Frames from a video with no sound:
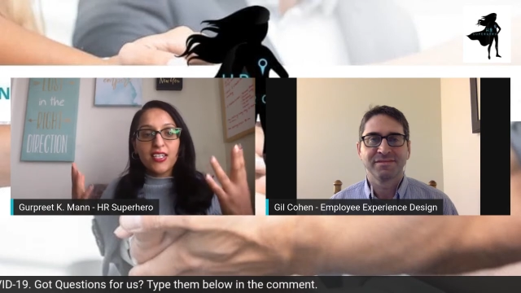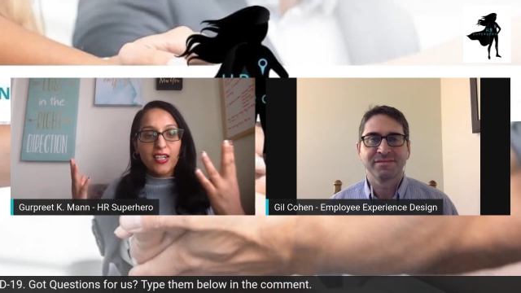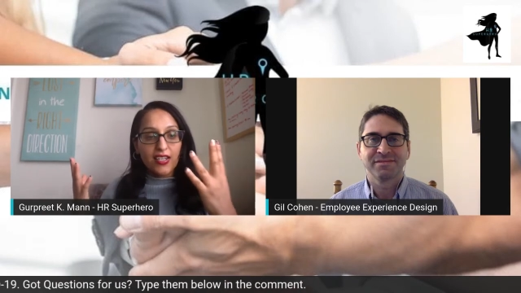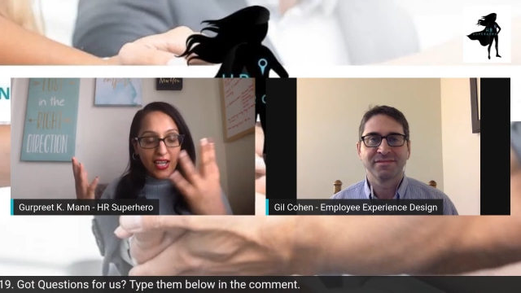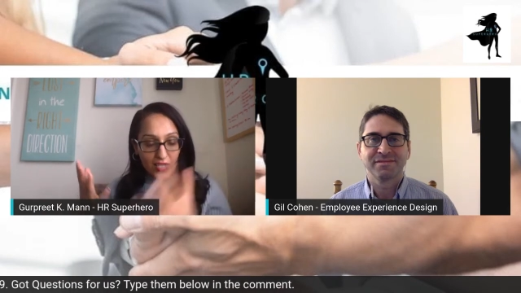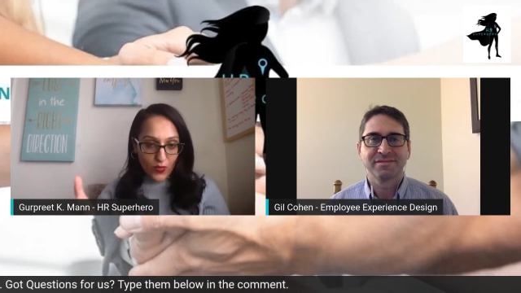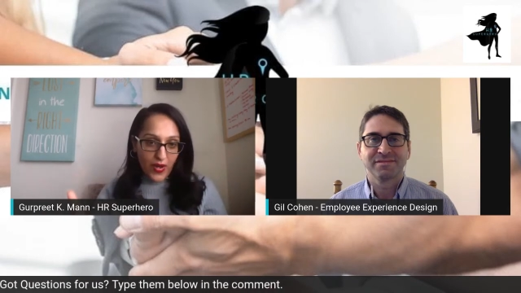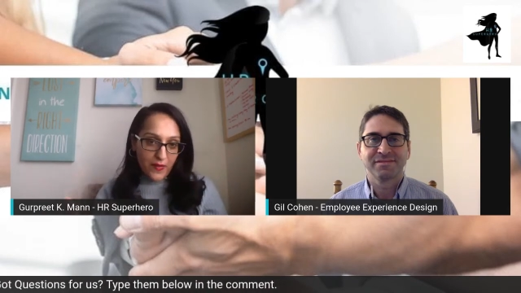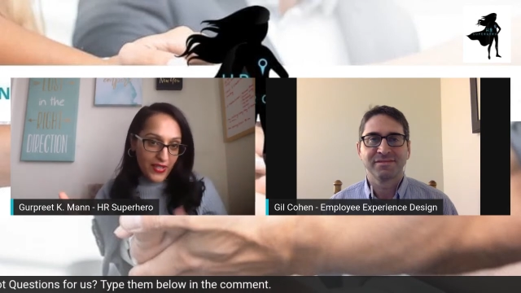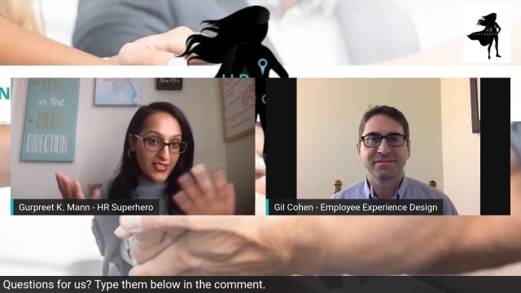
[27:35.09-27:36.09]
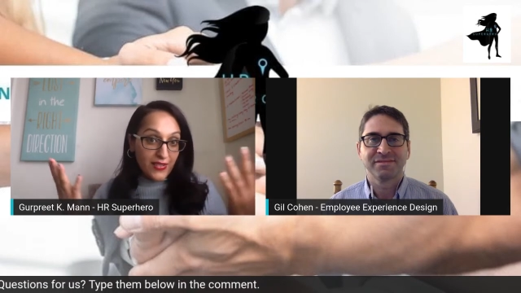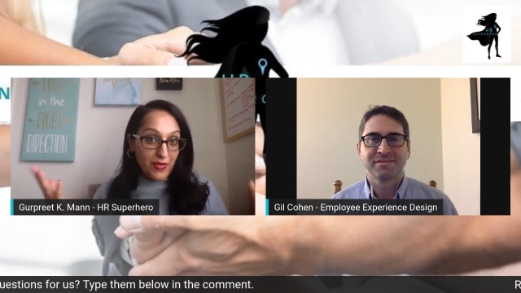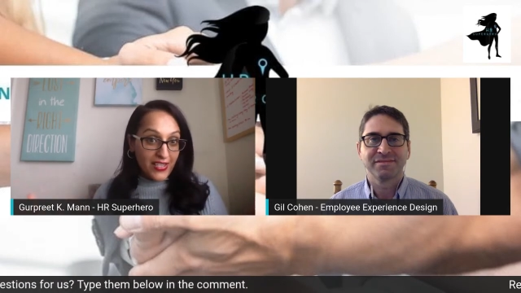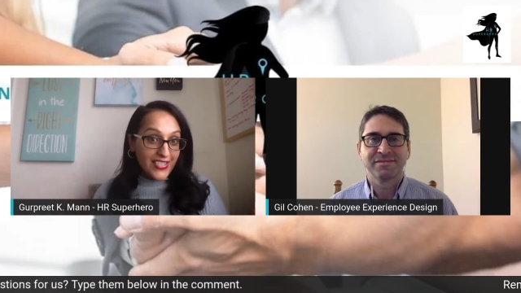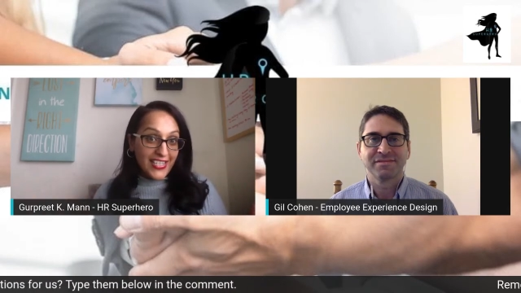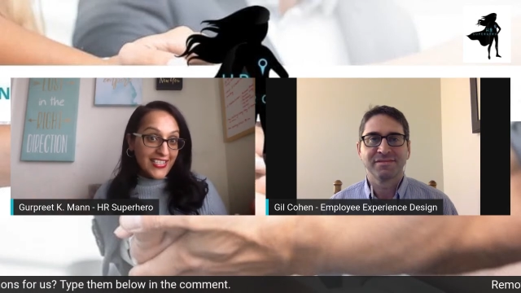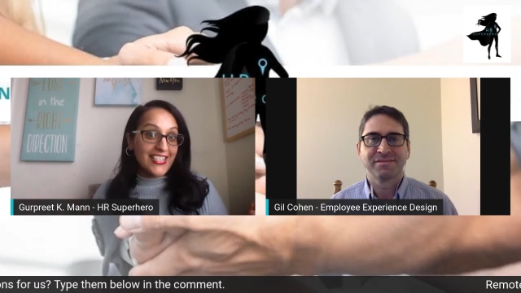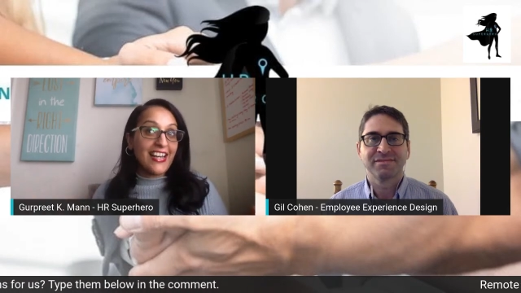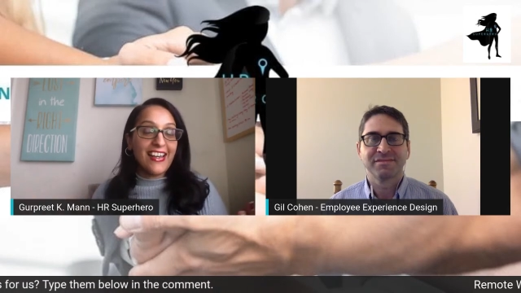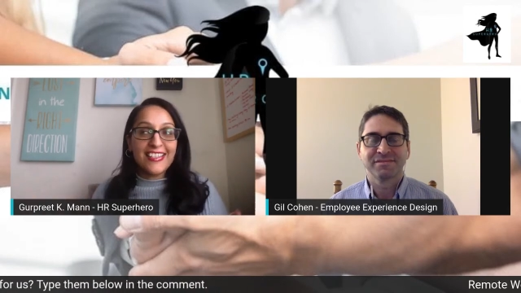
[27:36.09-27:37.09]
Speaker 1: a that's why i mean it's a blessing in
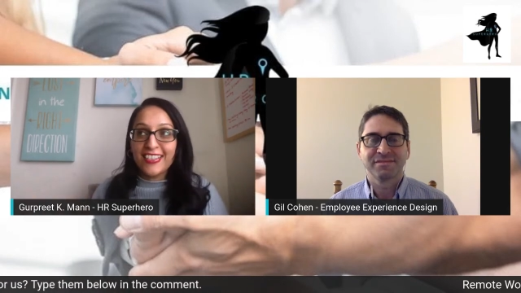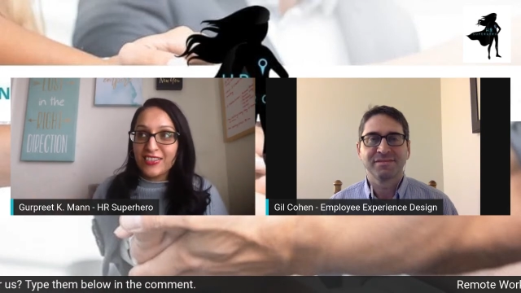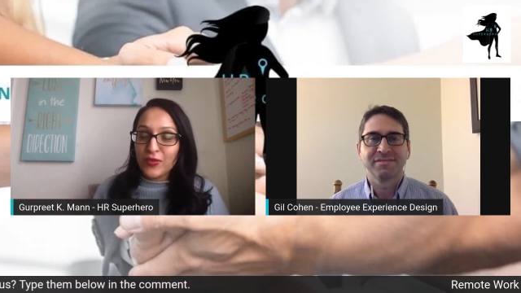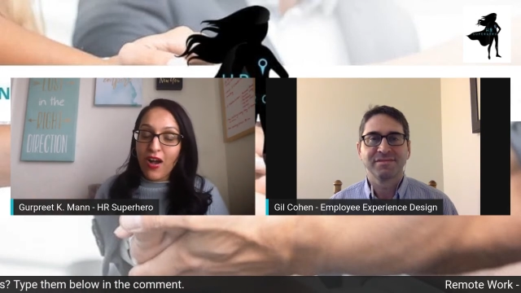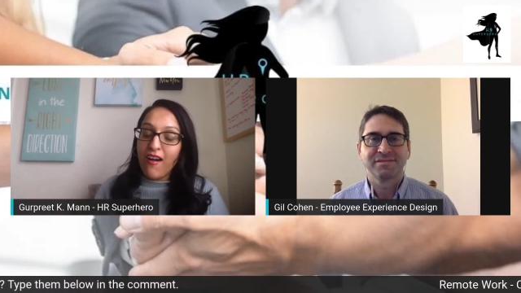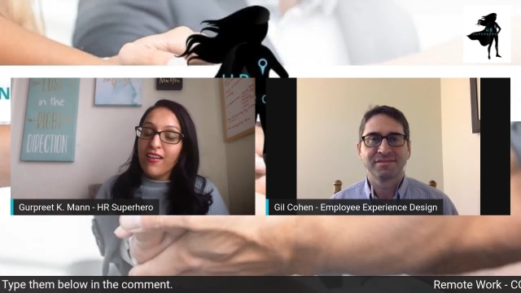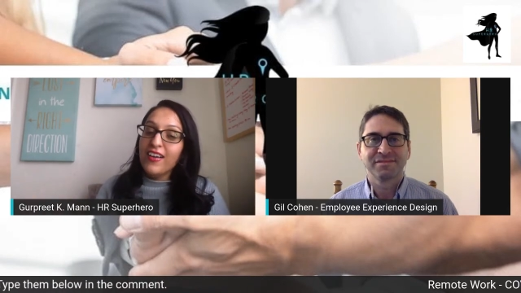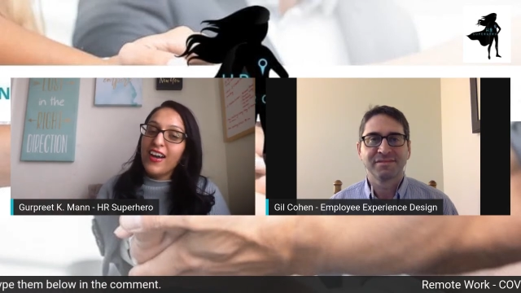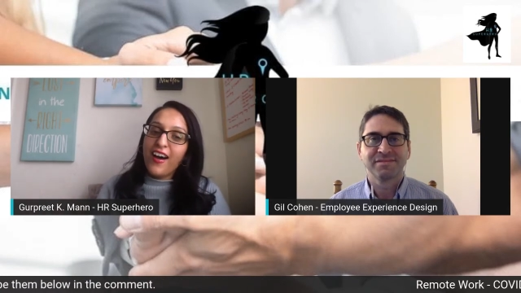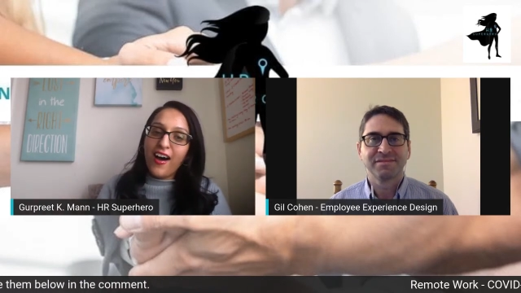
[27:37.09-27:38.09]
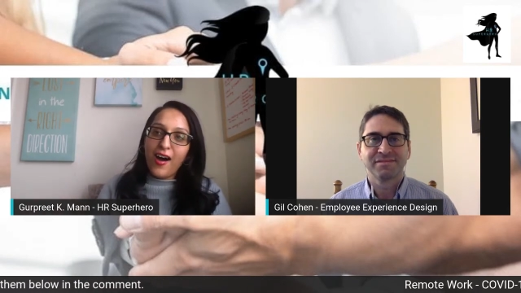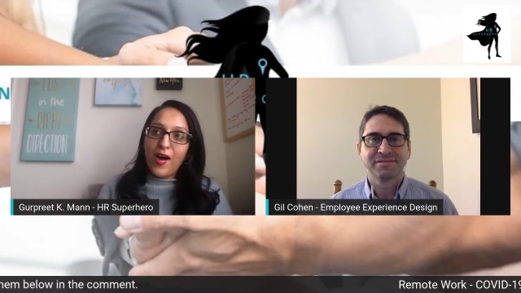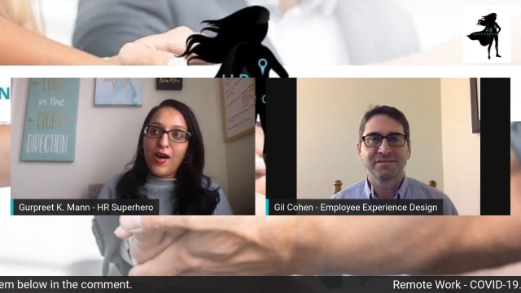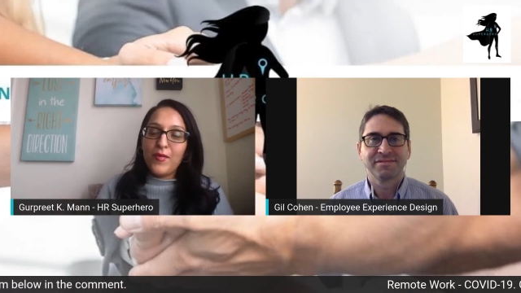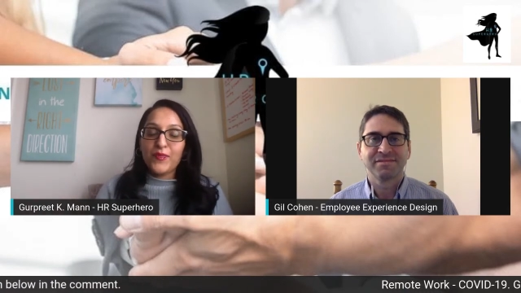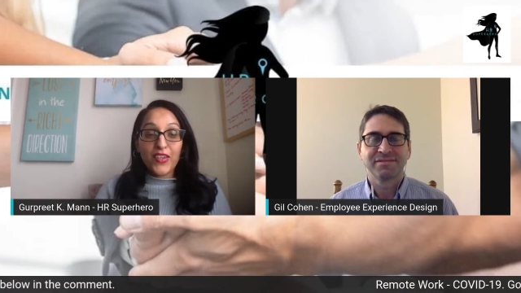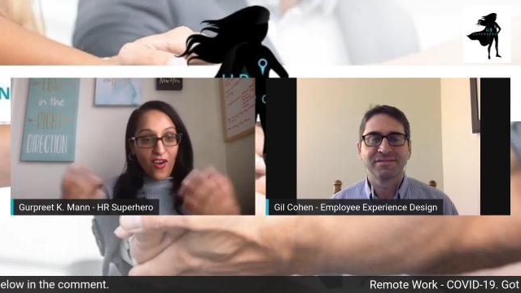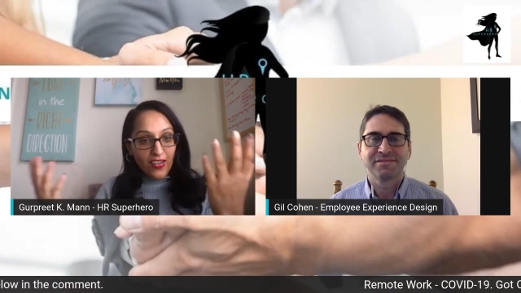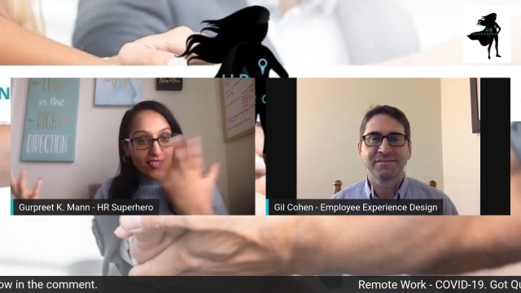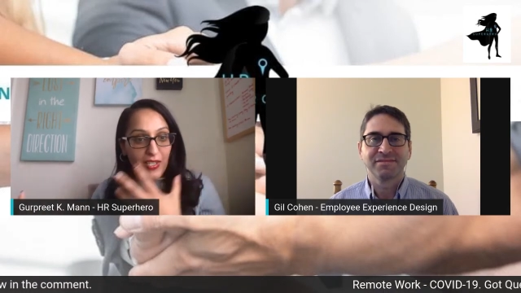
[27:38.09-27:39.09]
disguise as well um,
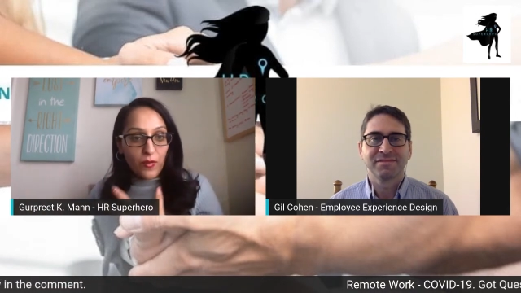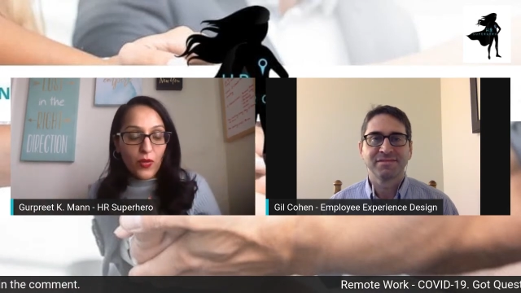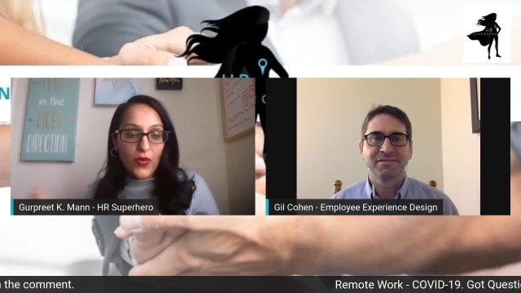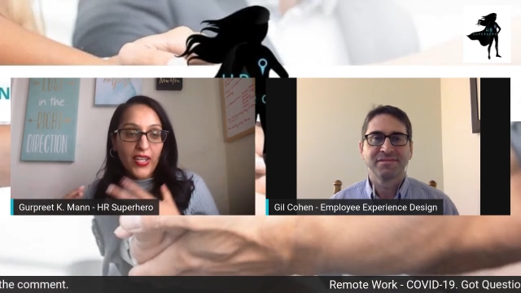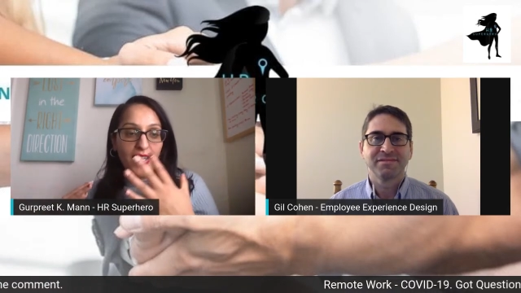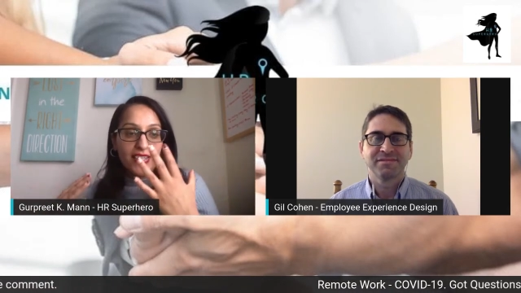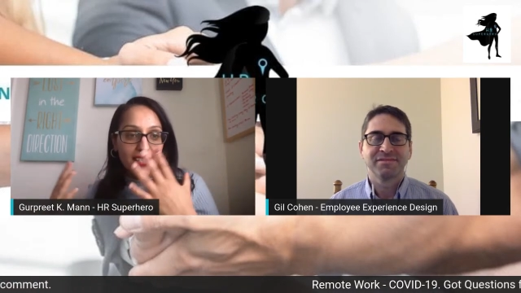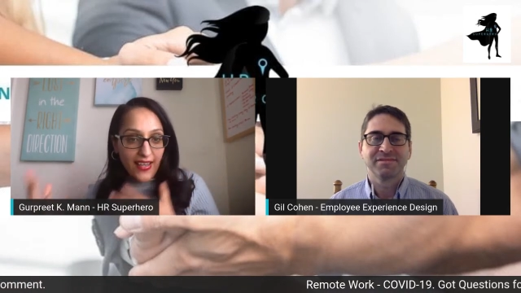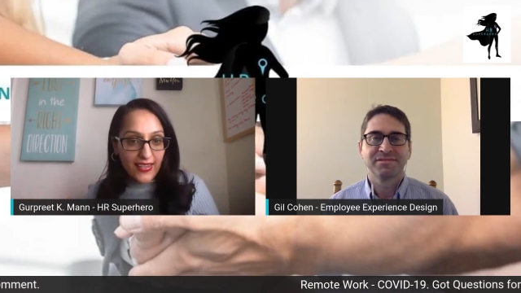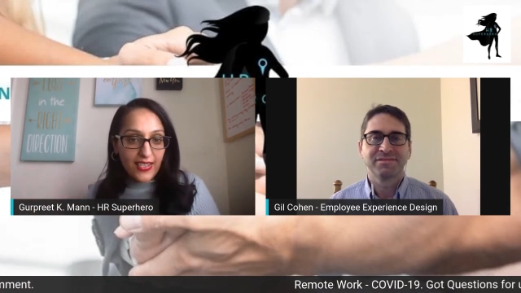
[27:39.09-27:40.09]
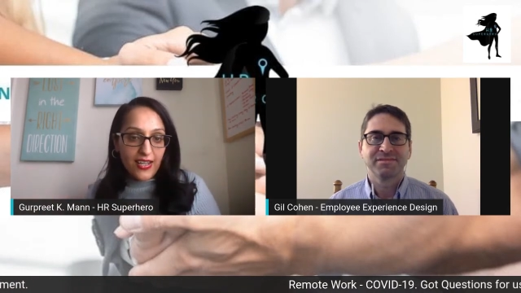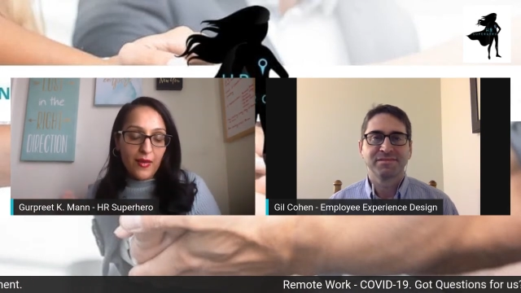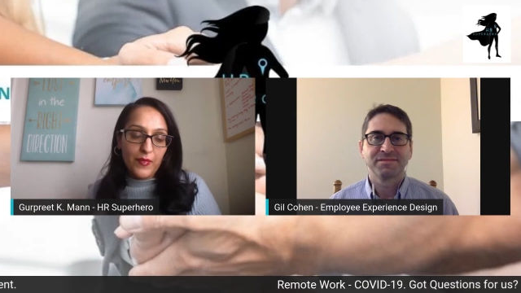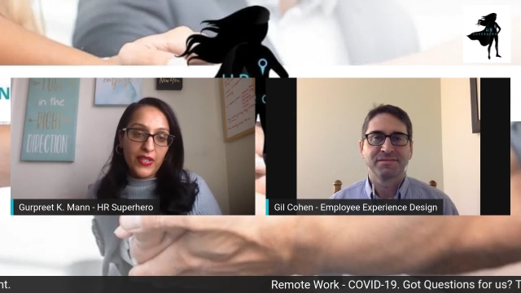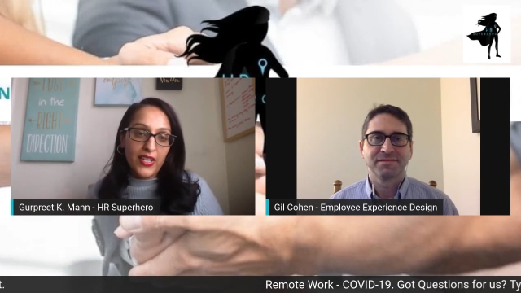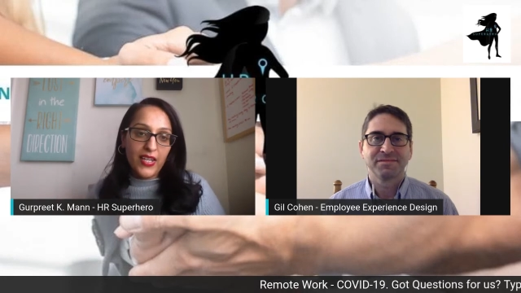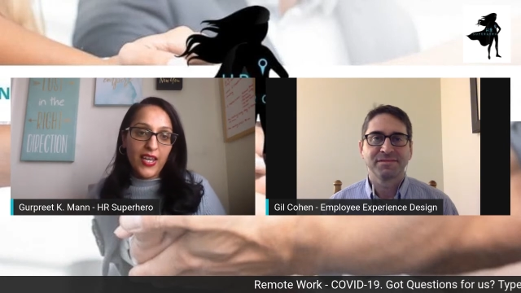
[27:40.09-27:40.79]
on the employees and the company